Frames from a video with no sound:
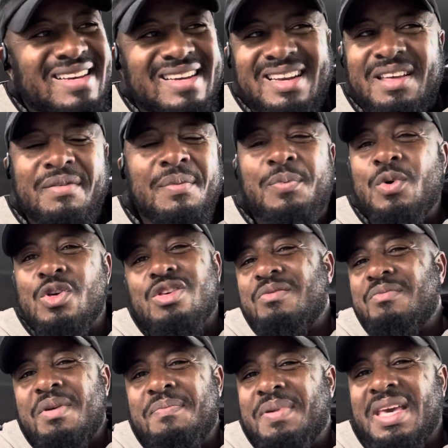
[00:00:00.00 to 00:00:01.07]
Liverpool
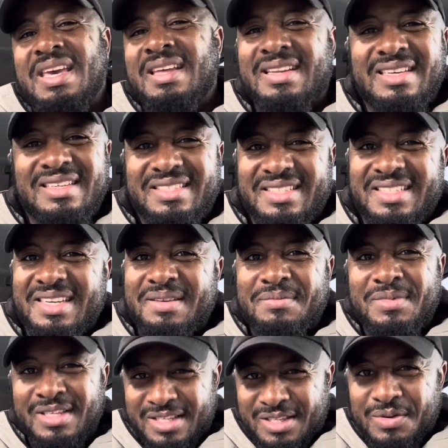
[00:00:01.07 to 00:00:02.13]
should be beating these
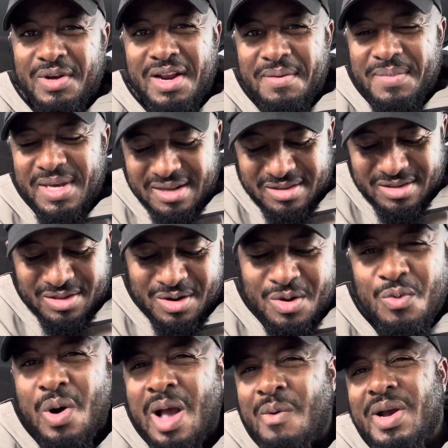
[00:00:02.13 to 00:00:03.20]
teams. You see what I mean? So
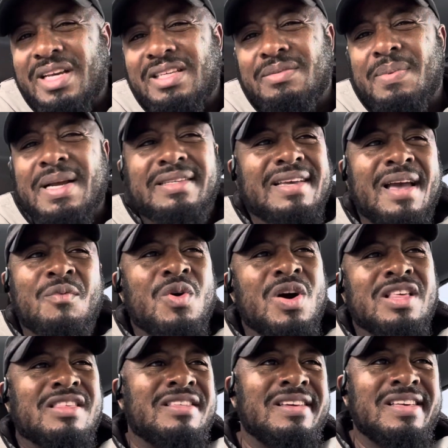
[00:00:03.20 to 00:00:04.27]
why waste my time
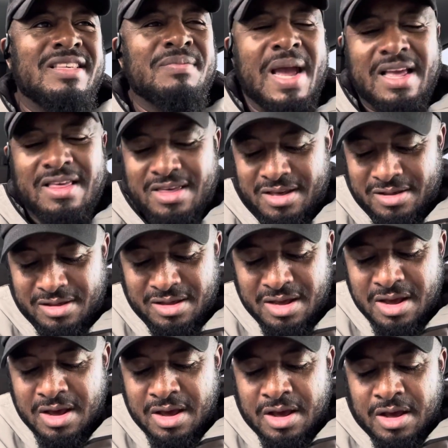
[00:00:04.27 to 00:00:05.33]
watching these matches?
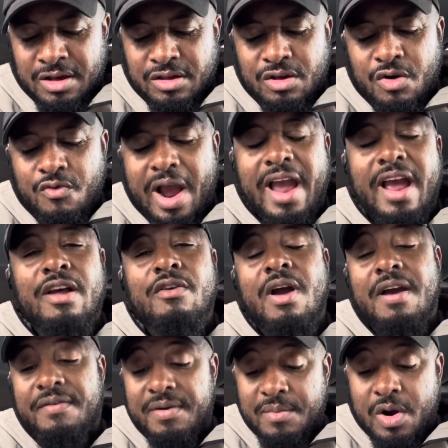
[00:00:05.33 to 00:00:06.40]
So Ryan
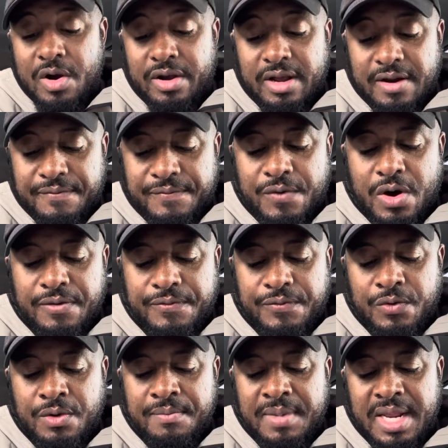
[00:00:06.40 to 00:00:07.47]
Gravenberch in the
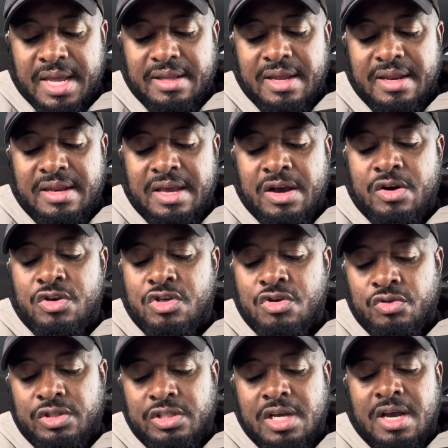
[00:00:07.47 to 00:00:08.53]
44th minute and Diego
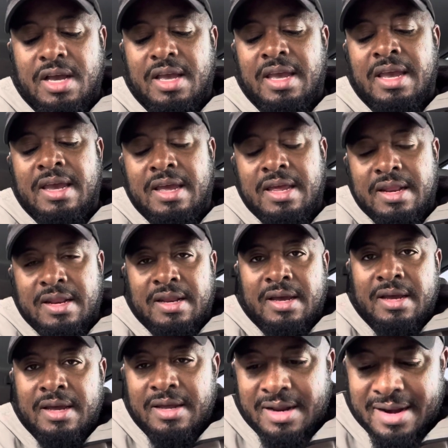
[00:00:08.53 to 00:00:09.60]
Jota in
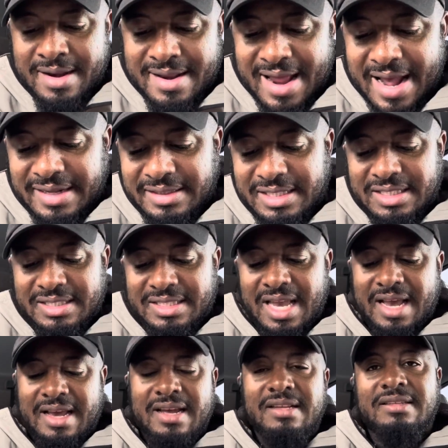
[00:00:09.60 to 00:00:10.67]
the
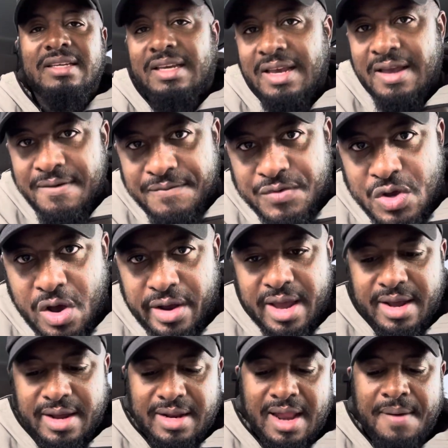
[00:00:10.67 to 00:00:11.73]
92nd to give
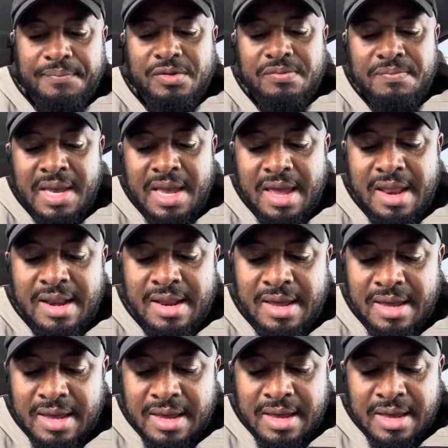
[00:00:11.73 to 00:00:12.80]
Jurgen Klopp's men
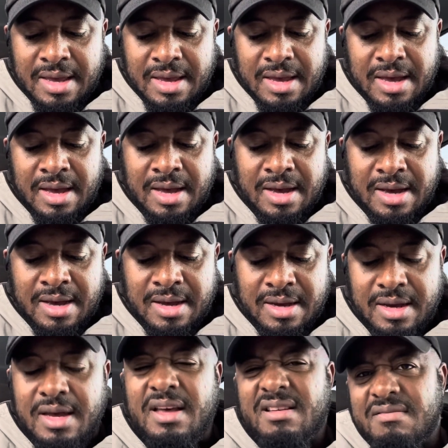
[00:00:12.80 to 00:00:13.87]
a
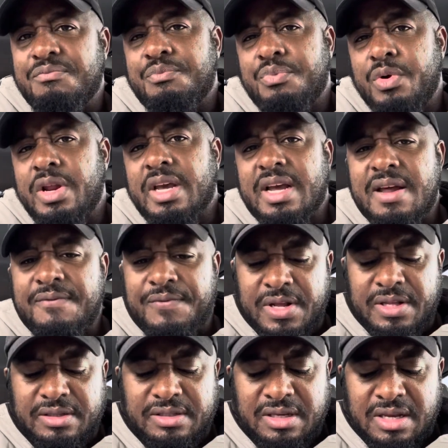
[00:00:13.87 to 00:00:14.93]
pretty
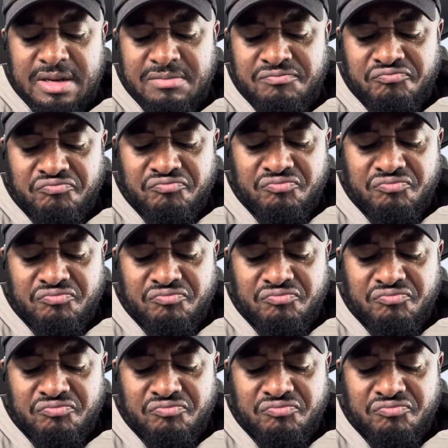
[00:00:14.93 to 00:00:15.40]
convincing